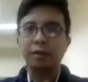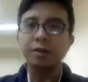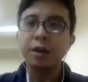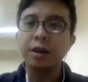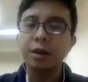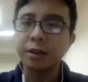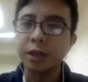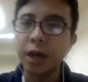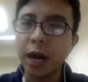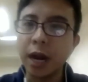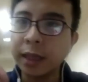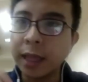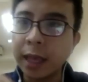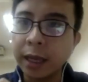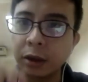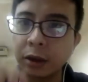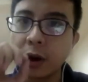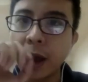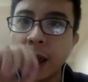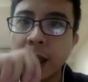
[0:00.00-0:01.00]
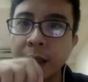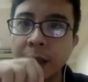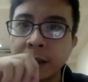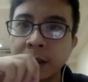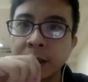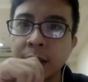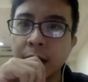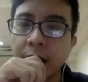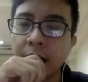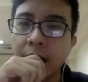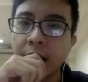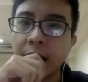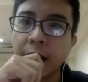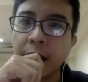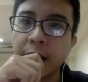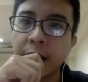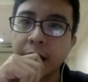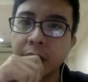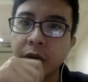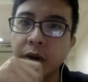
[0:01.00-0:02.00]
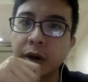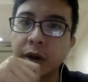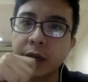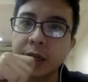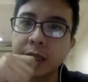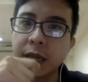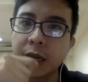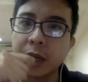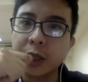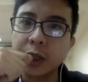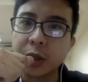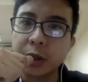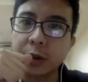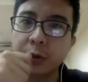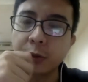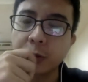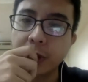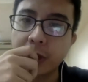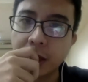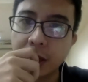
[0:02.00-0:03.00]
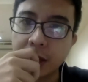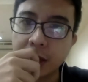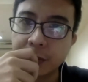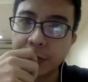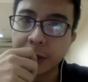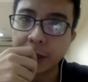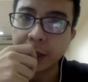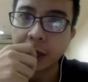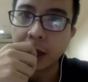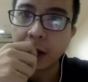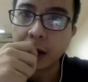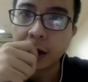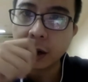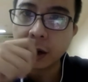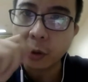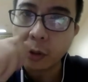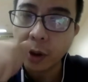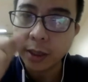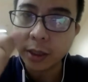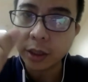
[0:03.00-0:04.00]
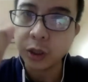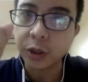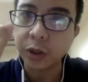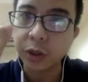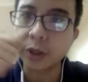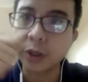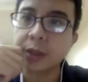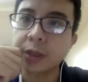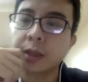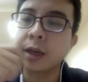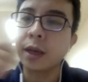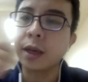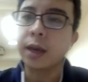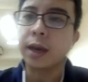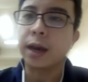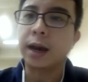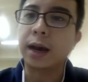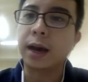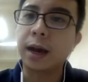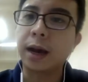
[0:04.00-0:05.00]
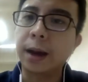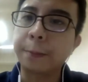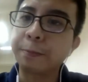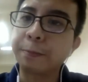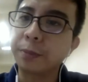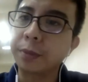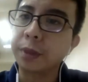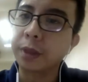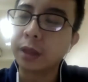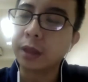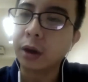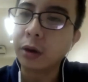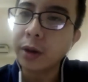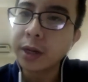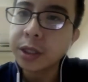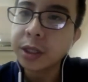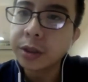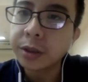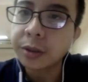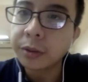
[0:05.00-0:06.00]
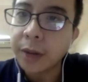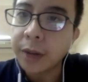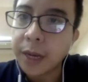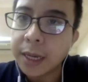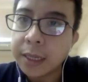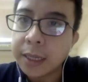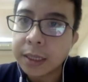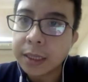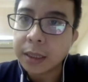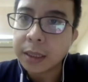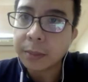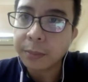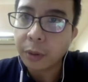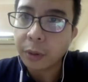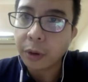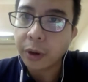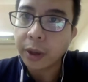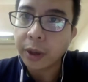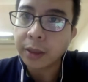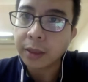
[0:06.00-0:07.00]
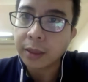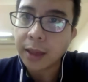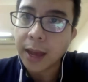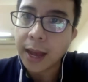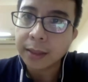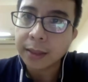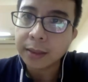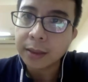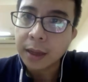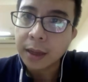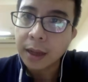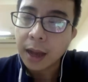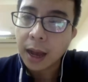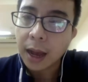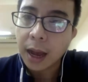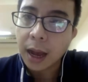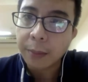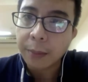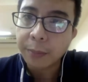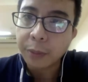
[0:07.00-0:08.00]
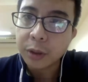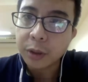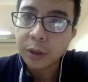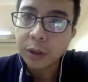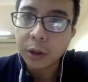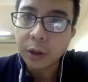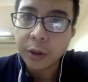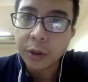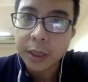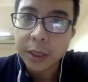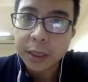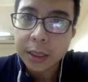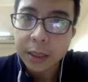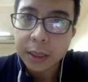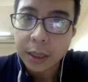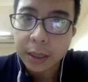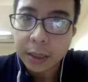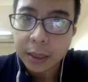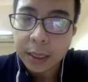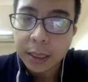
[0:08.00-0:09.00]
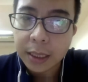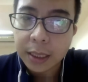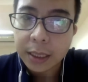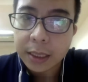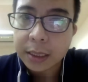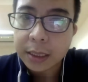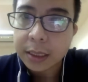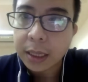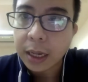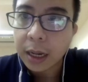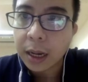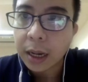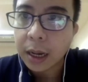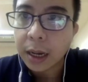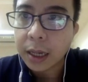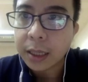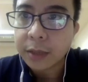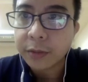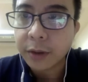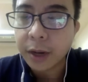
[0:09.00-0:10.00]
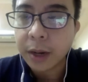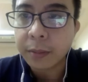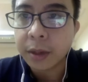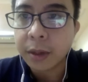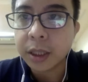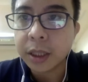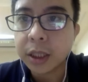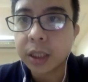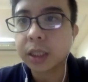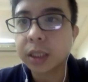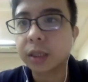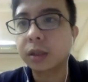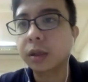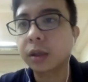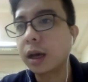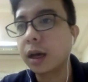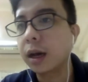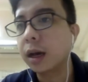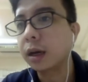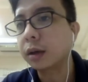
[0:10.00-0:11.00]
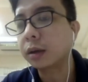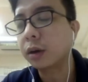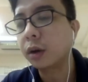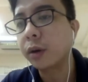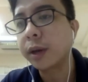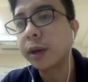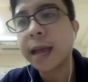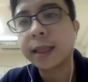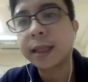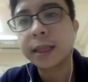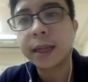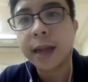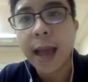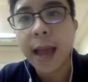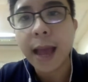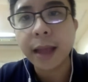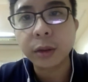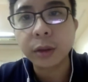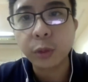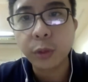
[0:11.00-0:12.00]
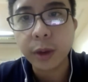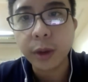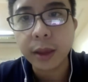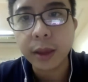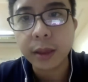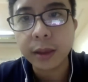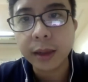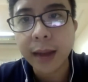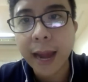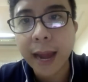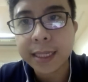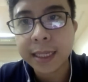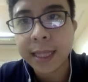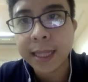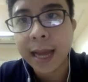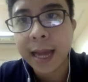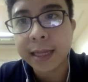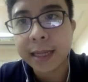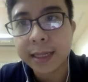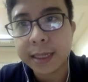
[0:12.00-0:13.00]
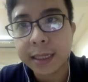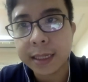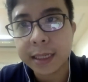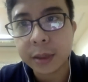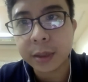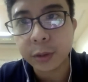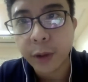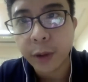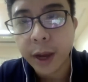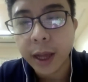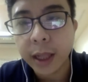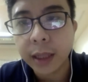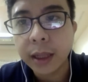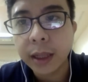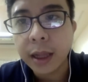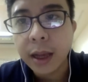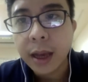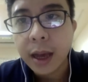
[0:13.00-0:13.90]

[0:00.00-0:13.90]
So I'd like to end your session with this particular question. The question raises the point that post-colonial studies is very much going hand in hand with class analysis as well.